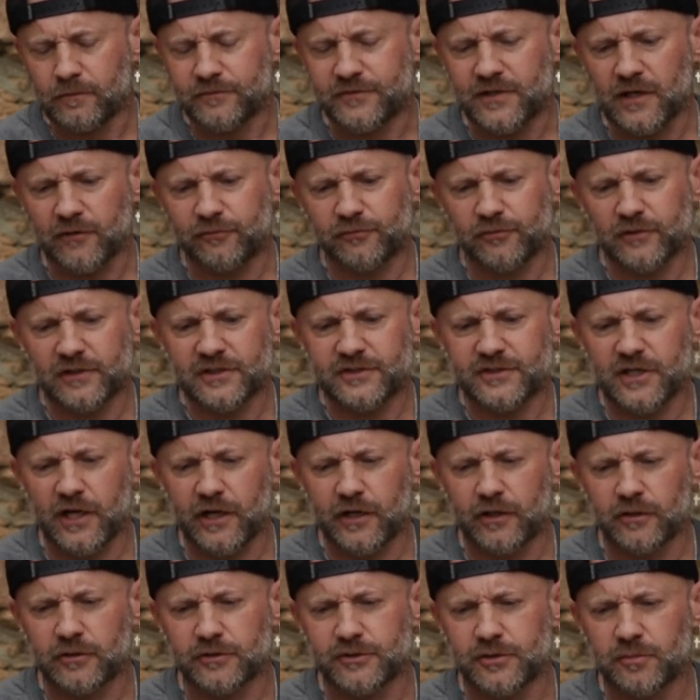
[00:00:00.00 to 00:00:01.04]
Definitely
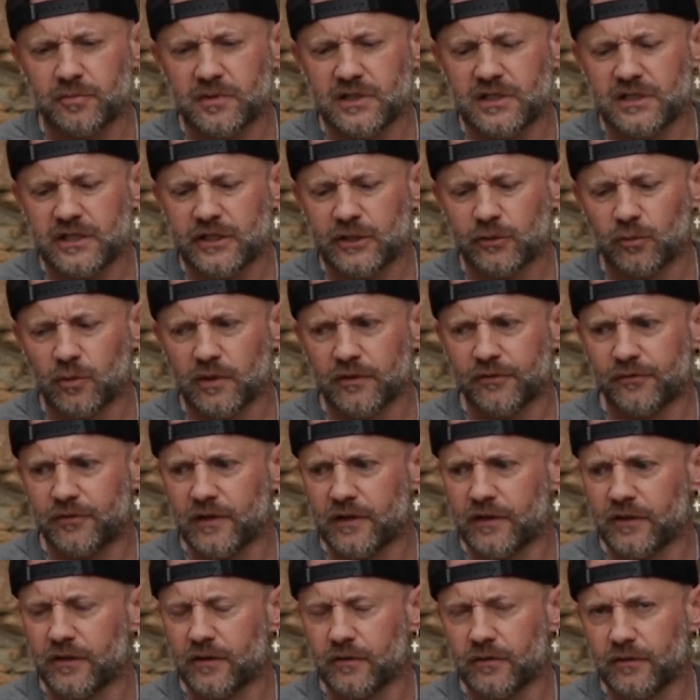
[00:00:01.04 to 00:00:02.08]
tighter to begin with
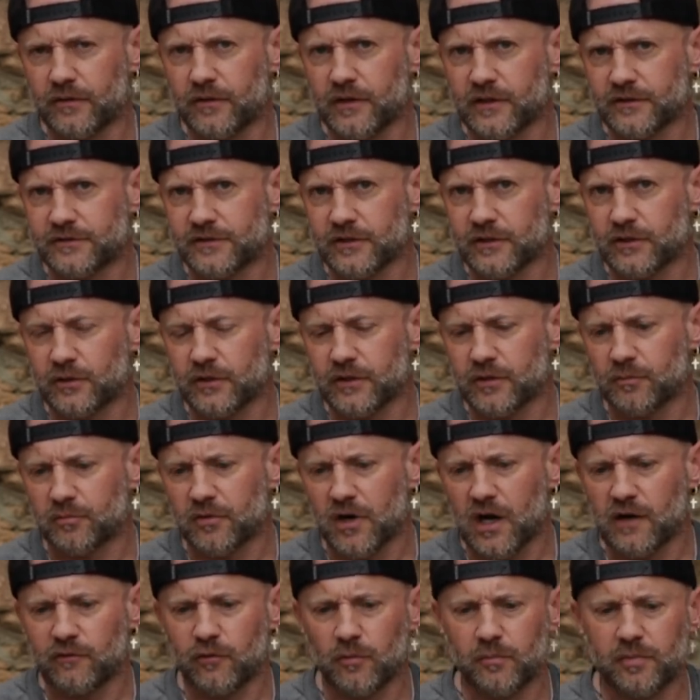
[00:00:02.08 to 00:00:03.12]
than it did in the
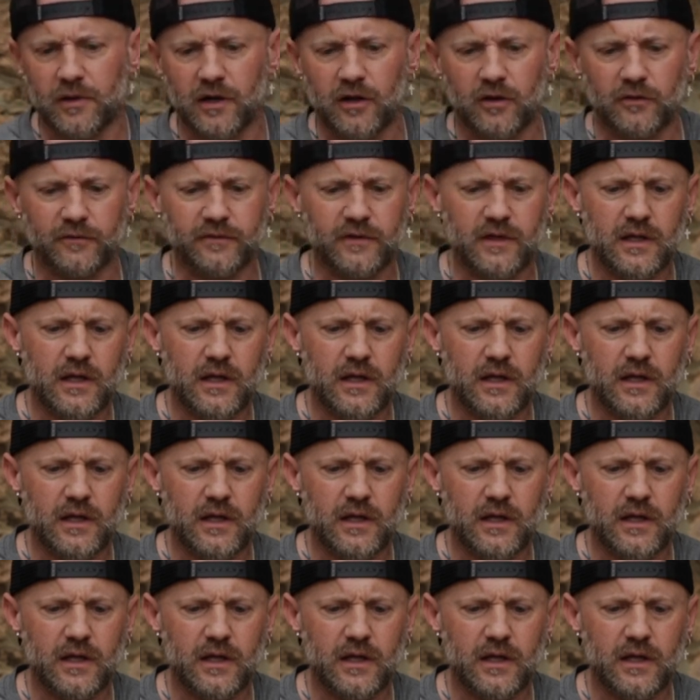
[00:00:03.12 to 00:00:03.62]
BravoBelt.